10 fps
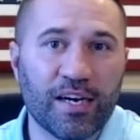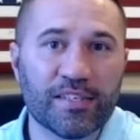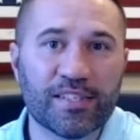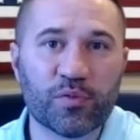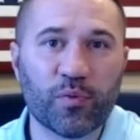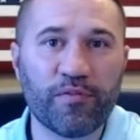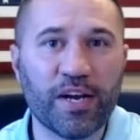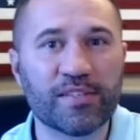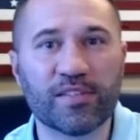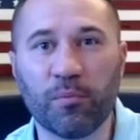Since we've
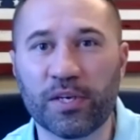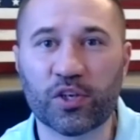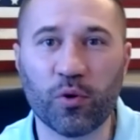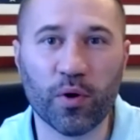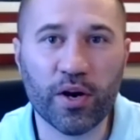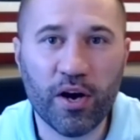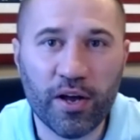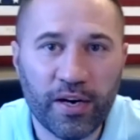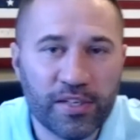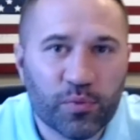got so much going
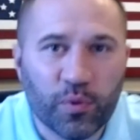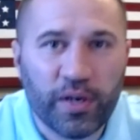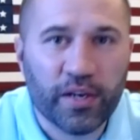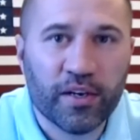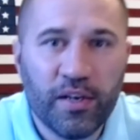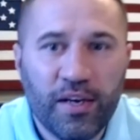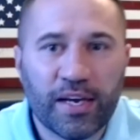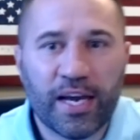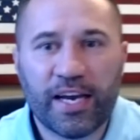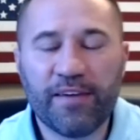on, I just wanted to
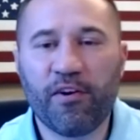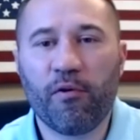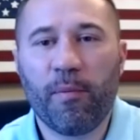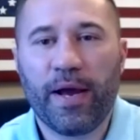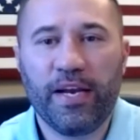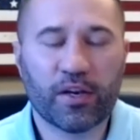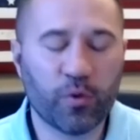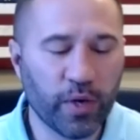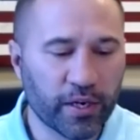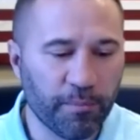kind of give everybody a
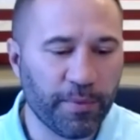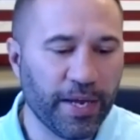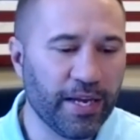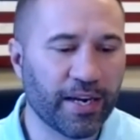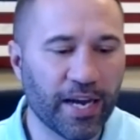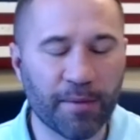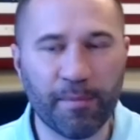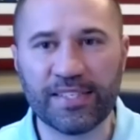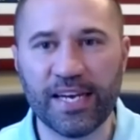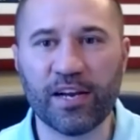quick update and kind of
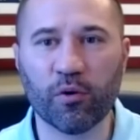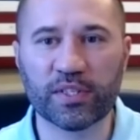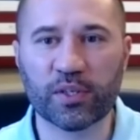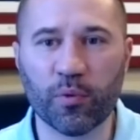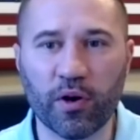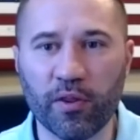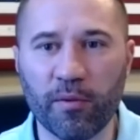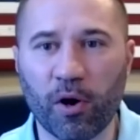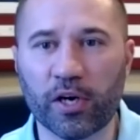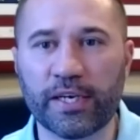my take on what's going on in the
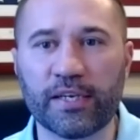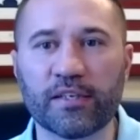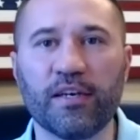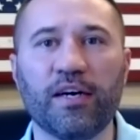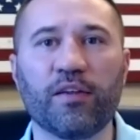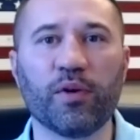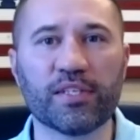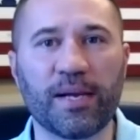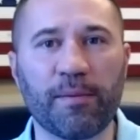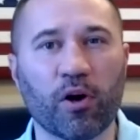market, the real
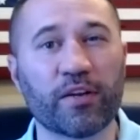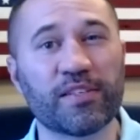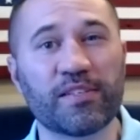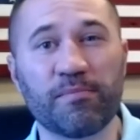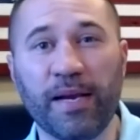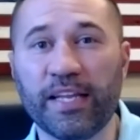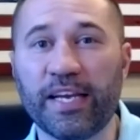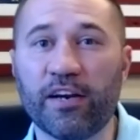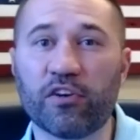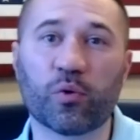estate market. This is mainly
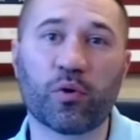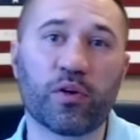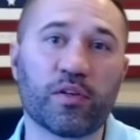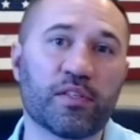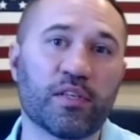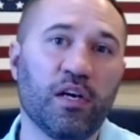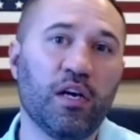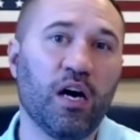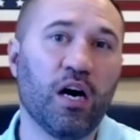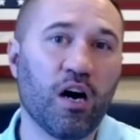geared towards
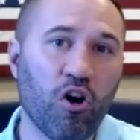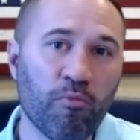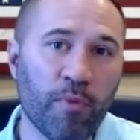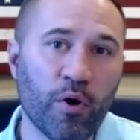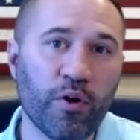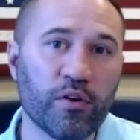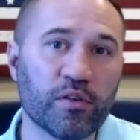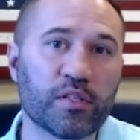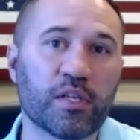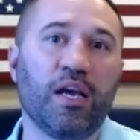
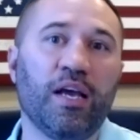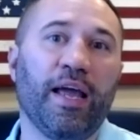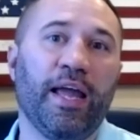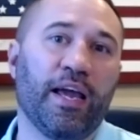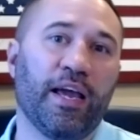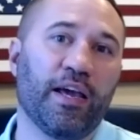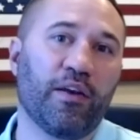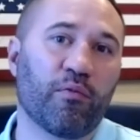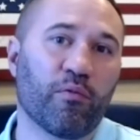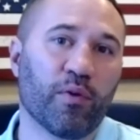homeowners and
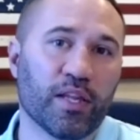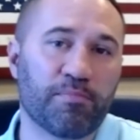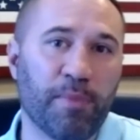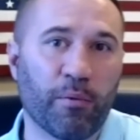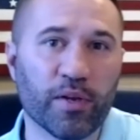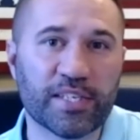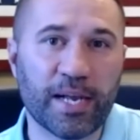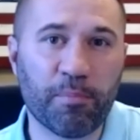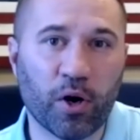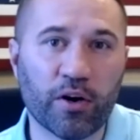my real
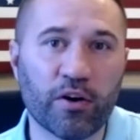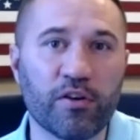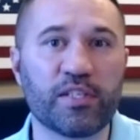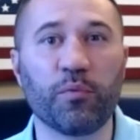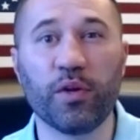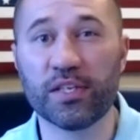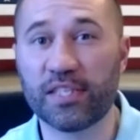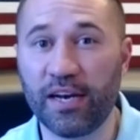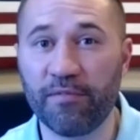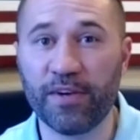estate partners and real
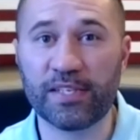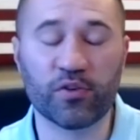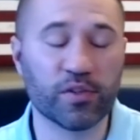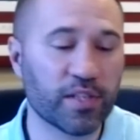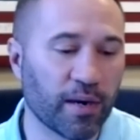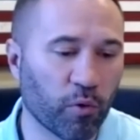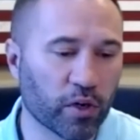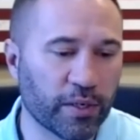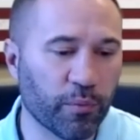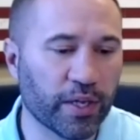estate investors that I'm
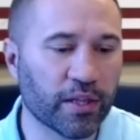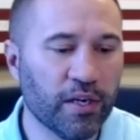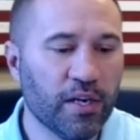working with.